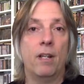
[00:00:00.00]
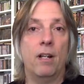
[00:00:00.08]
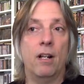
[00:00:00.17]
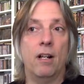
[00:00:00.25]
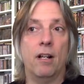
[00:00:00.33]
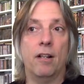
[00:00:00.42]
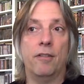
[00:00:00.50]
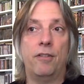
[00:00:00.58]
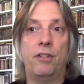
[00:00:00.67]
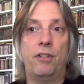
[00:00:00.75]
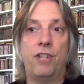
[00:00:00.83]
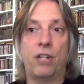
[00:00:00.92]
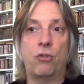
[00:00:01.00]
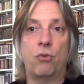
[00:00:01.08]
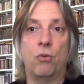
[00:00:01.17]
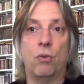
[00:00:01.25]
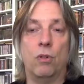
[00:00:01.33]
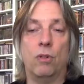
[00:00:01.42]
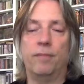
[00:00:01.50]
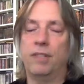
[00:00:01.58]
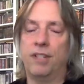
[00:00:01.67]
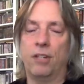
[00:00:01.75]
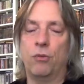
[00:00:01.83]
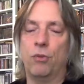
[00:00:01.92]
uh, sexual,
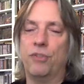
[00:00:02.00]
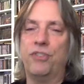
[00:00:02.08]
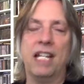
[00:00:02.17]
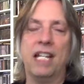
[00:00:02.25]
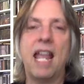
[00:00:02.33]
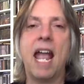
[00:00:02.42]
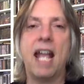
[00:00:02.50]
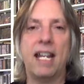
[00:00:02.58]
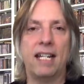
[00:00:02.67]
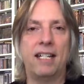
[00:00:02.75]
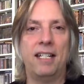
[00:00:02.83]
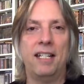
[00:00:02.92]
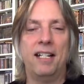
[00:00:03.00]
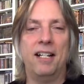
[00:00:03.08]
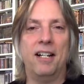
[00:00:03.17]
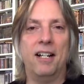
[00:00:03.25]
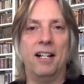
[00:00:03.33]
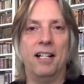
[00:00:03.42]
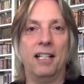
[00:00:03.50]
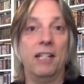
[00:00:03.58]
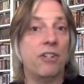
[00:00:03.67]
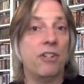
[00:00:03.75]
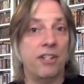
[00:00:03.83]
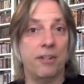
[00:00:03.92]
sexual, satanic uh,
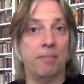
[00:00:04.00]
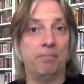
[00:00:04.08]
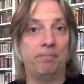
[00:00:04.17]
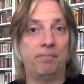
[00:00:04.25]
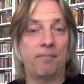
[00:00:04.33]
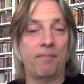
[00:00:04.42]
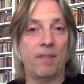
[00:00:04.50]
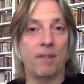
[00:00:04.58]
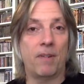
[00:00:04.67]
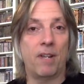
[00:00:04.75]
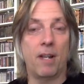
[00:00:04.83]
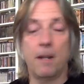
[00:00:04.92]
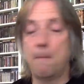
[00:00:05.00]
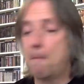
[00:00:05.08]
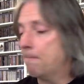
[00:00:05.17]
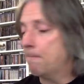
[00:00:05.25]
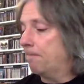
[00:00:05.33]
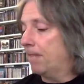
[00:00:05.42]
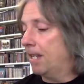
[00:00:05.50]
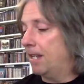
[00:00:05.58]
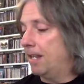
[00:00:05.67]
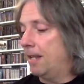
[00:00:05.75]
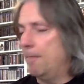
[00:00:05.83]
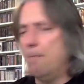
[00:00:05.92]
lyricism. Okay,
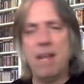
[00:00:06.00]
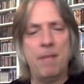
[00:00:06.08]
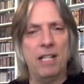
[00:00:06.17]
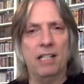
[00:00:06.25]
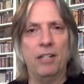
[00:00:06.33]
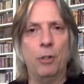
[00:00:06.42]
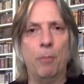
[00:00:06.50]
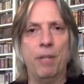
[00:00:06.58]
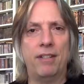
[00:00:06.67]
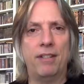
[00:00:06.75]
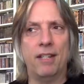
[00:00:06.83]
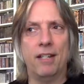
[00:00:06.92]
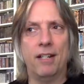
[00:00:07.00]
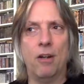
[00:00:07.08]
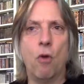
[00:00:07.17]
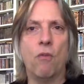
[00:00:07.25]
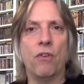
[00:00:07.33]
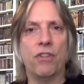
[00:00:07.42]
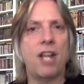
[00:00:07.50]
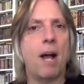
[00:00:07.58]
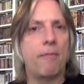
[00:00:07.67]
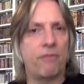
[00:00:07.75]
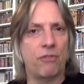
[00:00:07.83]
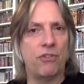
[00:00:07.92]
maybe a little bit uh, over the
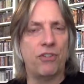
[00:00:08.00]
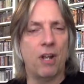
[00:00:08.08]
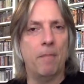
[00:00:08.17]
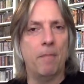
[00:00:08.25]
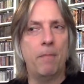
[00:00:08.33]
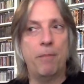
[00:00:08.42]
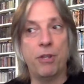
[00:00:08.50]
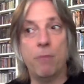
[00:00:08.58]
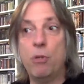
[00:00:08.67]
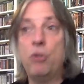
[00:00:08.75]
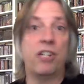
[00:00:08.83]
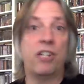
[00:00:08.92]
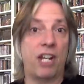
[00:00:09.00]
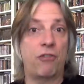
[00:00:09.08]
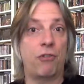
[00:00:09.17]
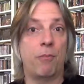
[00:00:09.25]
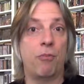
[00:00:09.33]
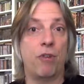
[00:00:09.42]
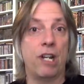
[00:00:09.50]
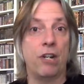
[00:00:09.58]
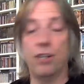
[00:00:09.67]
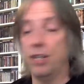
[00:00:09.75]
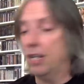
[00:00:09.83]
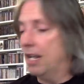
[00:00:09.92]
top for some, but the music is actually pretty
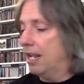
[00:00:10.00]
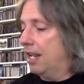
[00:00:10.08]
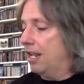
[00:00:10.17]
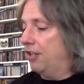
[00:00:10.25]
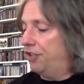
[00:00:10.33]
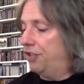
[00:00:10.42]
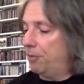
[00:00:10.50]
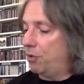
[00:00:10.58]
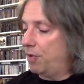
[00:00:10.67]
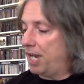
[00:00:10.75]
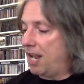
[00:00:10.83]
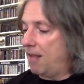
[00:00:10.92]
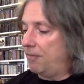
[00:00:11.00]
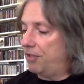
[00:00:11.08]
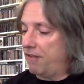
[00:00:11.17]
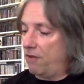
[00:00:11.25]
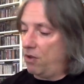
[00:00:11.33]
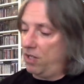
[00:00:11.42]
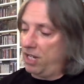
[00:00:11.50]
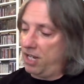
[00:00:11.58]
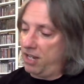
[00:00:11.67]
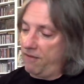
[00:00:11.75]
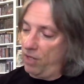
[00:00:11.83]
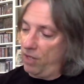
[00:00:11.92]
good. Subsequent albums, they've
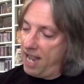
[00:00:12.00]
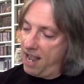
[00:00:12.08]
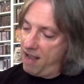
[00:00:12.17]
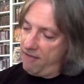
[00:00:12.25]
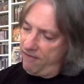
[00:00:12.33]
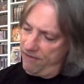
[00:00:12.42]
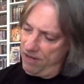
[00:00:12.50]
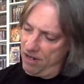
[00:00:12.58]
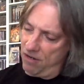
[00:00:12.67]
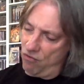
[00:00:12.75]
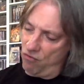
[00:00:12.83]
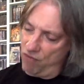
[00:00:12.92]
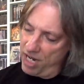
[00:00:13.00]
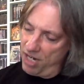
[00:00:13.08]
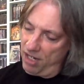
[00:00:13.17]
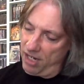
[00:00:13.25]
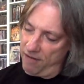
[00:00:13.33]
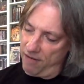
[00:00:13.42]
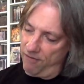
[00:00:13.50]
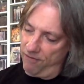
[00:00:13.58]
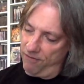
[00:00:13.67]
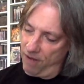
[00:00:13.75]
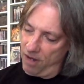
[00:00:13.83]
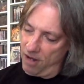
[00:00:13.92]
only they've only have uh, really
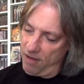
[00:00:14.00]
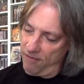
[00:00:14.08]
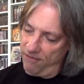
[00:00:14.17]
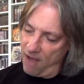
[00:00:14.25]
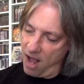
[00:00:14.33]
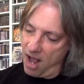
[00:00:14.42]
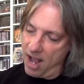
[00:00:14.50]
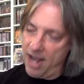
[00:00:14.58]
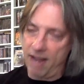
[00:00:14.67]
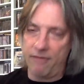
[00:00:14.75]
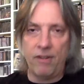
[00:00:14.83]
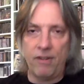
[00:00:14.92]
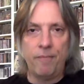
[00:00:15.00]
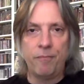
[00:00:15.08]
uh, five